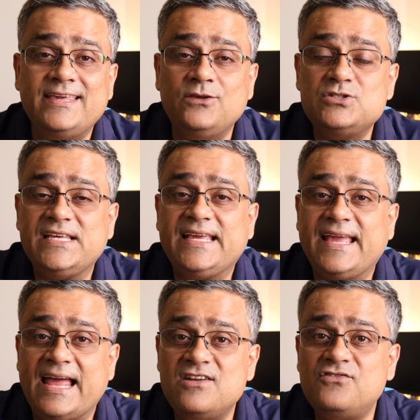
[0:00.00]
using
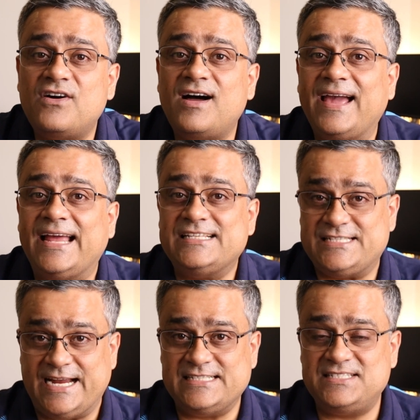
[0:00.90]
Canva and
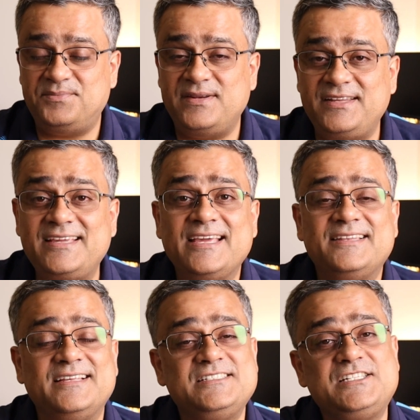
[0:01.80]
ChatGPT,
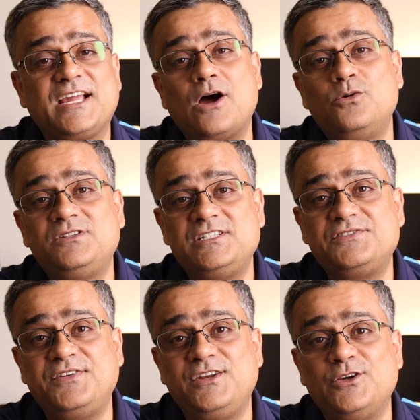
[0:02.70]
then check out this
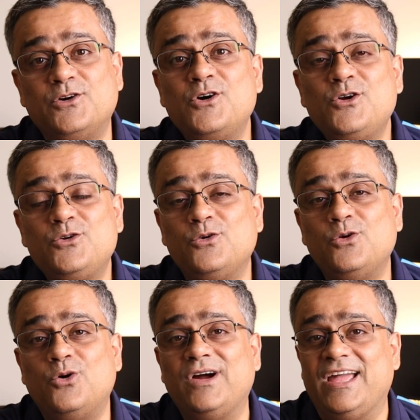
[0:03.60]
video to
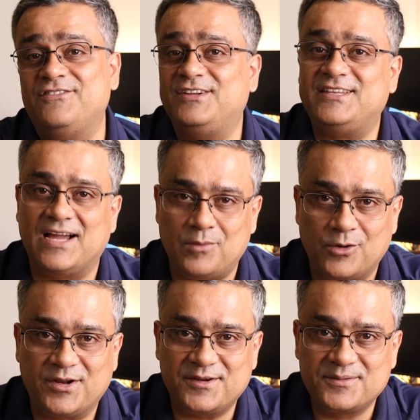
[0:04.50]
know everything
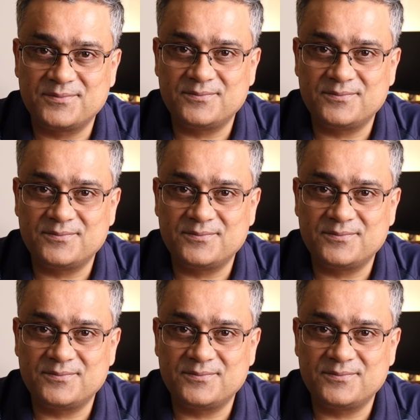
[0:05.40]
about it.